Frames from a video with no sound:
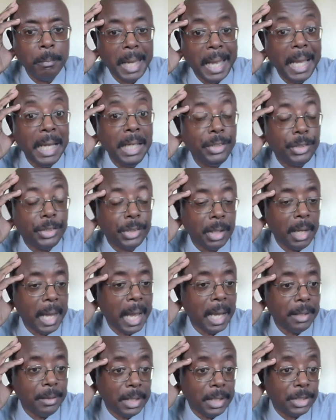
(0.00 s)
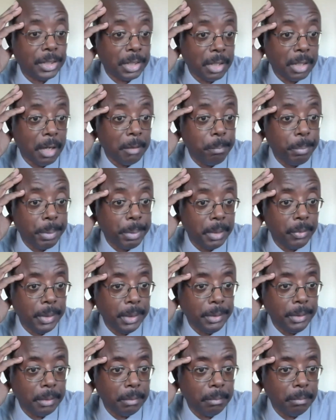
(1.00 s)
Asia at this time
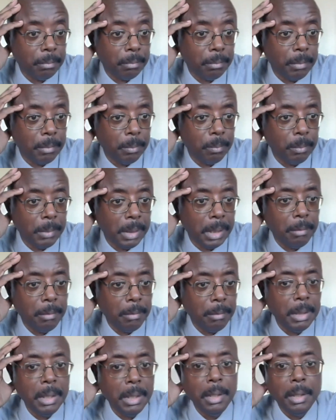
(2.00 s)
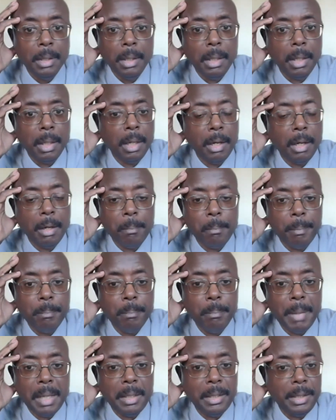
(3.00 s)
period, yeah,
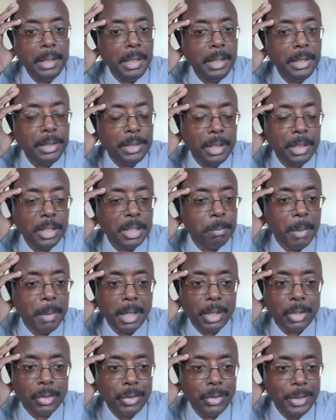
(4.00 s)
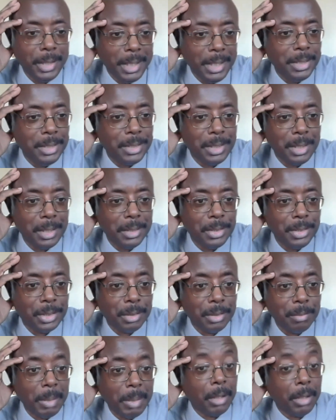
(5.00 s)
Melanesians,
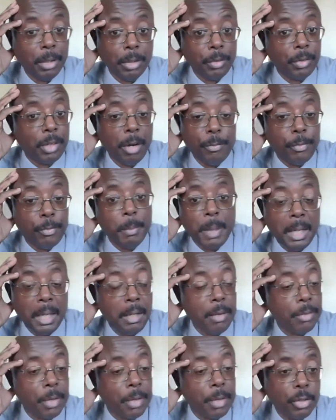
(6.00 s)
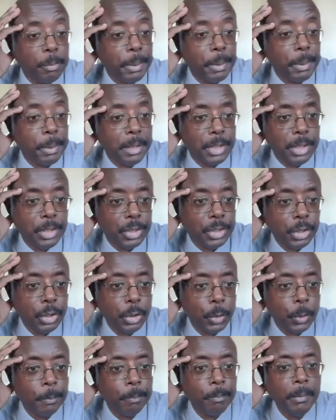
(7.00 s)
Micronesians, they could have come from any of those places
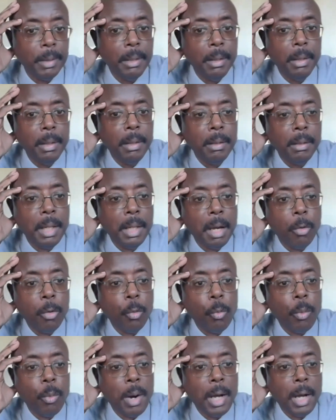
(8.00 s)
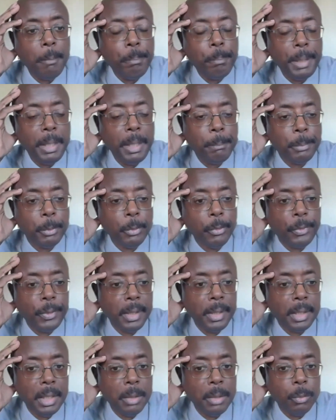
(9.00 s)
too. Now, why people
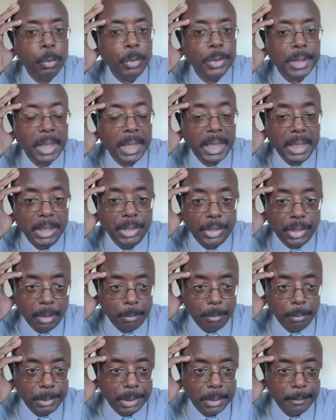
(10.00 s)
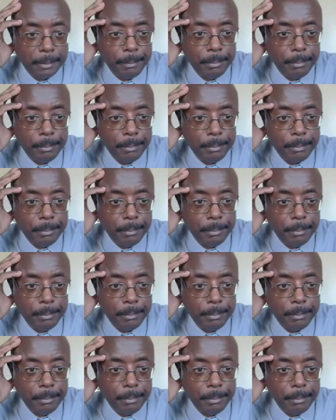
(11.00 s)
think it was Egypt